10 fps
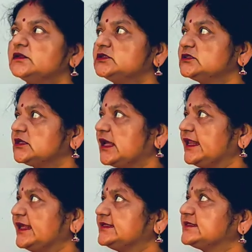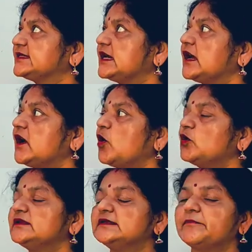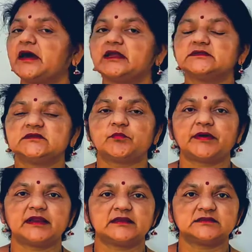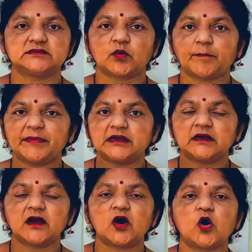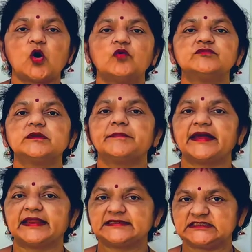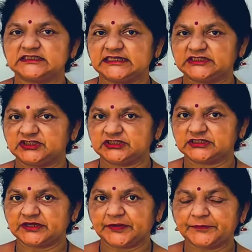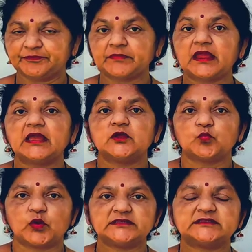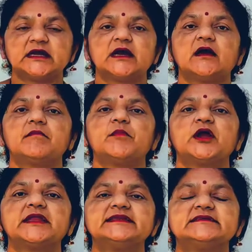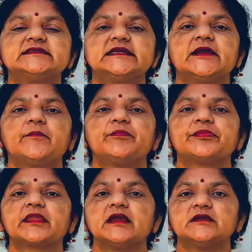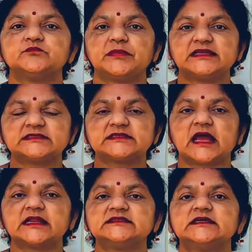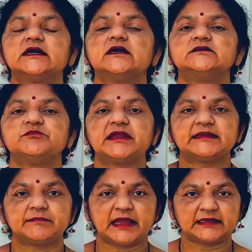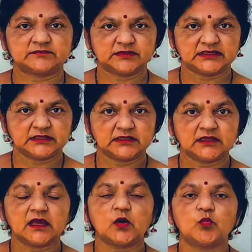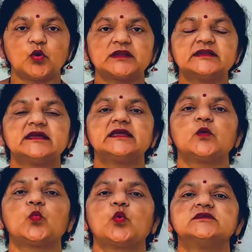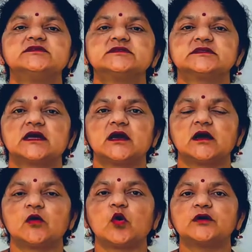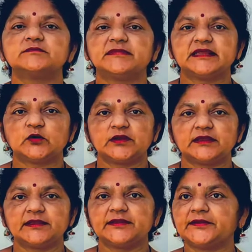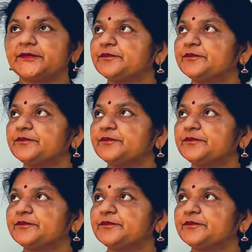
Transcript: He relies on the power of imagination to write poetry. He believes that people can be whatever he want them to be